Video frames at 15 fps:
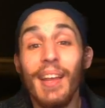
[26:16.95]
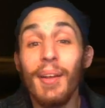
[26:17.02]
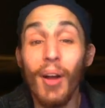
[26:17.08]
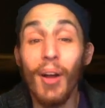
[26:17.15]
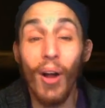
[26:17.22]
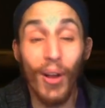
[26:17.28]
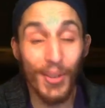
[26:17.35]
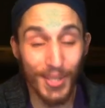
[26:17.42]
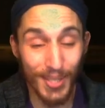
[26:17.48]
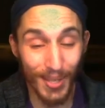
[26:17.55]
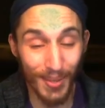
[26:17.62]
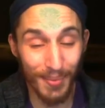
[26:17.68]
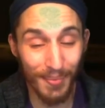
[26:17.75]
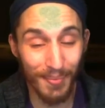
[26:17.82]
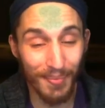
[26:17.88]
Also,
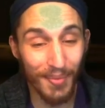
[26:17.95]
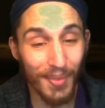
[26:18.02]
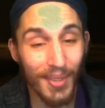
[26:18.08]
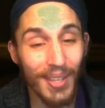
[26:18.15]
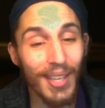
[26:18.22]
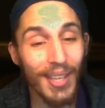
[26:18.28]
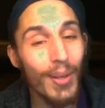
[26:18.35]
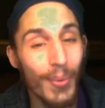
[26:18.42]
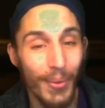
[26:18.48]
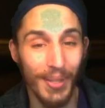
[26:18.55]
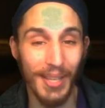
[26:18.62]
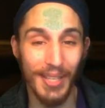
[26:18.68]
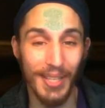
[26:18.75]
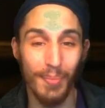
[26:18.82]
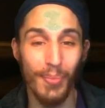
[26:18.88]
equally
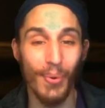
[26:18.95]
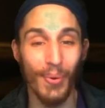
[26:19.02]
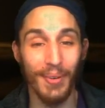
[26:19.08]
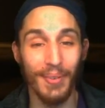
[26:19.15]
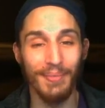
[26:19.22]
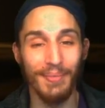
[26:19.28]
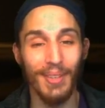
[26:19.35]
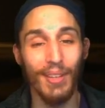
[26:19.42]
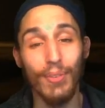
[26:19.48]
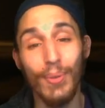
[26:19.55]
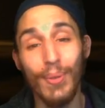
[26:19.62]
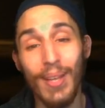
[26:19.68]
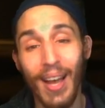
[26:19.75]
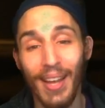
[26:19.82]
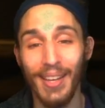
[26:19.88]
as important, if you
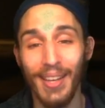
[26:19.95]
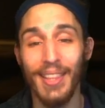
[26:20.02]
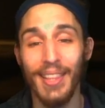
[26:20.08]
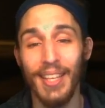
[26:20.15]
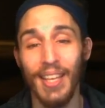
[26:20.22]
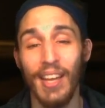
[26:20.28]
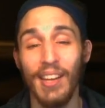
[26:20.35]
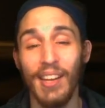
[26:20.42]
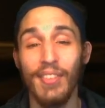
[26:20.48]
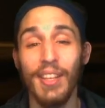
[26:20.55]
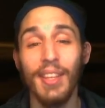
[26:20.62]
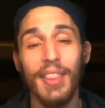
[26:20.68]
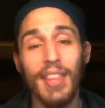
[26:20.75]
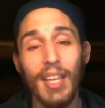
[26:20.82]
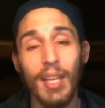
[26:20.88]
got anything out of it,
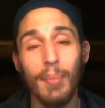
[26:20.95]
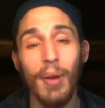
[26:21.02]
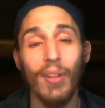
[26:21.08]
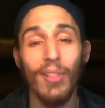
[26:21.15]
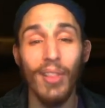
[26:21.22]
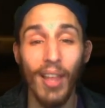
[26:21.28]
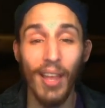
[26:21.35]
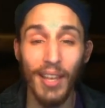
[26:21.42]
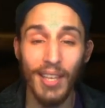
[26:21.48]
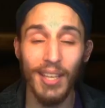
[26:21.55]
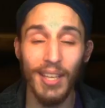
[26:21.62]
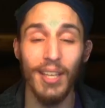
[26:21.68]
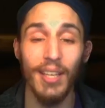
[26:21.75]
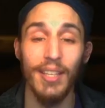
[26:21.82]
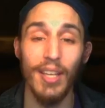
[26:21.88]
think about
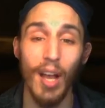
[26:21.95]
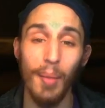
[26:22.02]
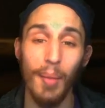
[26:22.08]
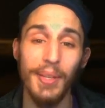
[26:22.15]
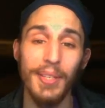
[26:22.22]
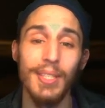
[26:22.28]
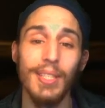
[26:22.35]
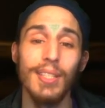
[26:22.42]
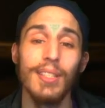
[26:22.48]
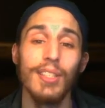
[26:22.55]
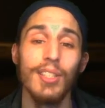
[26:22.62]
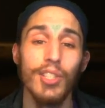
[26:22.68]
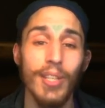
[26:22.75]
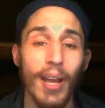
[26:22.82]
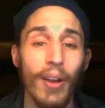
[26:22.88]
liking, commenting,
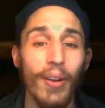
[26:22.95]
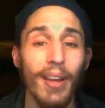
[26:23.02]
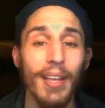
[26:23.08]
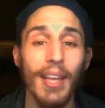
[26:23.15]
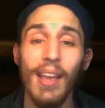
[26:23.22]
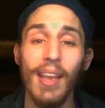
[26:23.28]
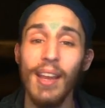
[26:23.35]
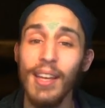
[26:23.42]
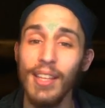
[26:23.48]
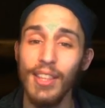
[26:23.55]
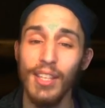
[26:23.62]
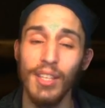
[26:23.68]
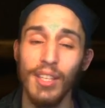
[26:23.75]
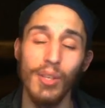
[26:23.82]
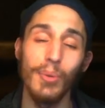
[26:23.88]
sharing,
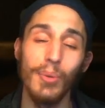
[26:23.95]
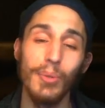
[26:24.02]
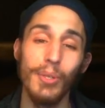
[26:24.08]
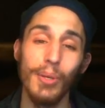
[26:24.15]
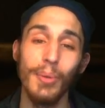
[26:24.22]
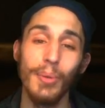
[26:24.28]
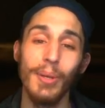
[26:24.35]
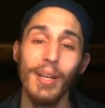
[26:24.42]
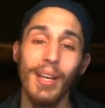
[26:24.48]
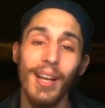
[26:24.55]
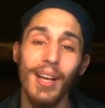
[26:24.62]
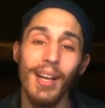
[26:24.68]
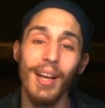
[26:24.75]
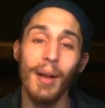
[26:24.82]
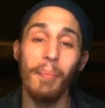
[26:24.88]
anything you do.
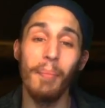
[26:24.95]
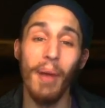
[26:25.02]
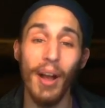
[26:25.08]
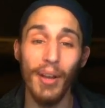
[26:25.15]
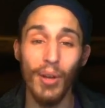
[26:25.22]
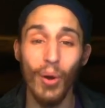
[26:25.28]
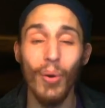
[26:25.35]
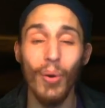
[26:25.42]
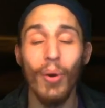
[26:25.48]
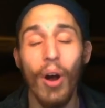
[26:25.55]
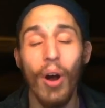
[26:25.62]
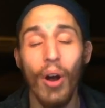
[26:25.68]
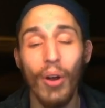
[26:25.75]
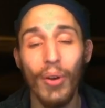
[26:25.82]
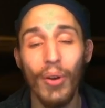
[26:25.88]
My goal,
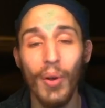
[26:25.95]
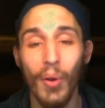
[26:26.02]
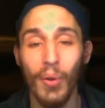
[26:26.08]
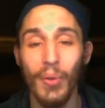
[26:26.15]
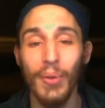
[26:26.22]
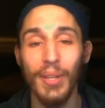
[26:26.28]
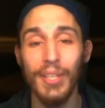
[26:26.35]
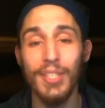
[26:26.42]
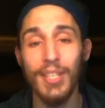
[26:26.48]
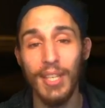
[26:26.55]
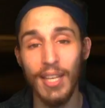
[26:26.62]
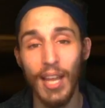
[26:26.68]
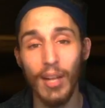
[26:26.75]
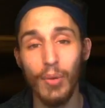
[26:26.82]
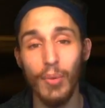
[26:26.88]
our goal, is to
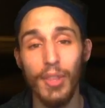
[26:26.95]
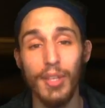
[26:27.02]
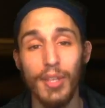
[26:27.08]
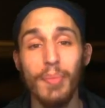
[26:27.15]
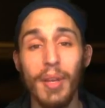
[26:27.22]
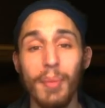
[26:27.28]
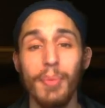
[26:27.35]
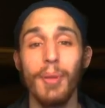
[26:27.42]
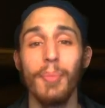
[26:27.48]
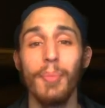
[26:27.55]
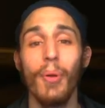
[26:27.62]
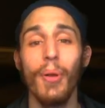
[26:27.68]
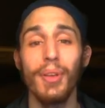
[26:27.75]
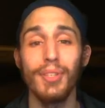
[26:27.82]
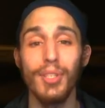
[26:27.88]
connect with as many people
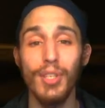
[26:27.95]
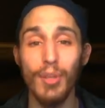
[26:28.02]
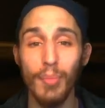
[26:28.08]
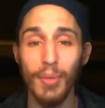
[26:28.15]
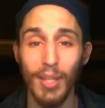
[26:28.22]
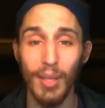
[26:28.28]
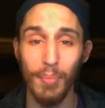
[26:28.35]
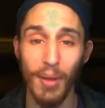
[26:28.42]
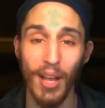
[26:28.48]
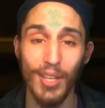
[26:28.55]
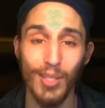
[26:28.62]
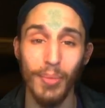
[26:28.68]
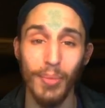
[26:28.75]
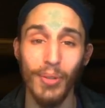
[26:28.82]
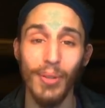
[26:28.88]
as humanly
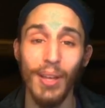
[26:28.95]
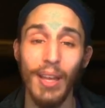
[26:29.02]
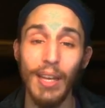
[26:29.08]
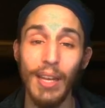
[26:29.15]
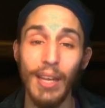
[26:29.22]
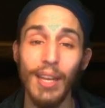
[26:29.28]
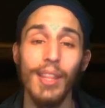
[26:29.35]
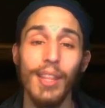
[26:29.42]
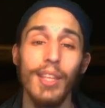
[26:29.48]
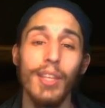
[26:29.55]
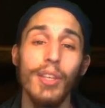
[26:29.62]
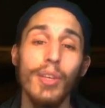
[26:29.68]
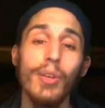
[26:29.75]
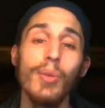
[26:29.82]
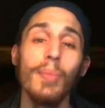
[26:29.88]
possible, and anything
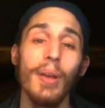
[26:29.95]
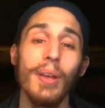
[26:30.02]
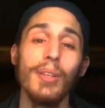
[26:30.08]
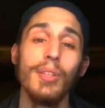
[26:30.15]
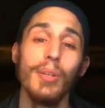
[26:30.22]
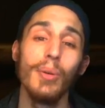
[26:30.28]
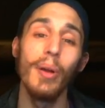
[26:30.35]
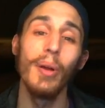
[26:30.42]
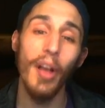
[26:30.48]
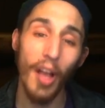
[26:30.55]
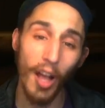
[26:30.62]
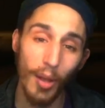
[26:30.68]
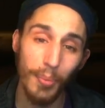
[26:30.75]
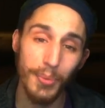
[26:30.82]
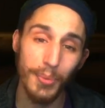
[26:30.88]
you may do
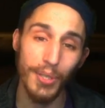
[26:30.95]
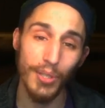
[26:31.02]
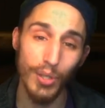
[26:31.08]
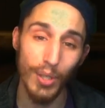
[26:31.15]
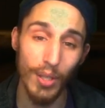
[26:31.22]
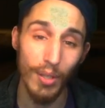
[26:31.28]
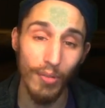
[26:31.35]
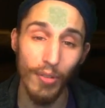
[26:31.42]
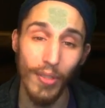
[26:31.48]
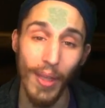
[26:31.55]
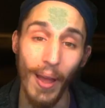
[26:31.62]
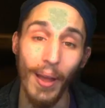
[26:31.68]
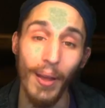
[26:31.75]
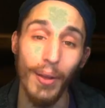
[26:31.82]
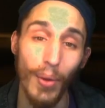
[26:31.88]
helps achieve
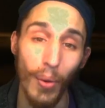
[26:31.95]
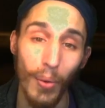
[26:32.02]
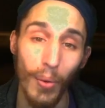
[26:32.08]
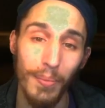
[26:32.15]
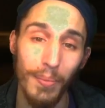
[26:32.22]
that goal.